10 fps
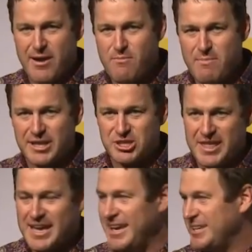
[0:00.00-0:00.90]
much
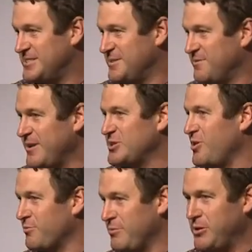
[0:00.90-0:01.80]
that gets in front of
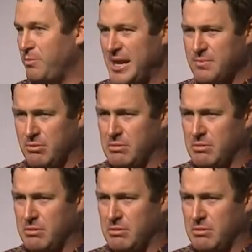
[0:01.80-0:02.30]
real people.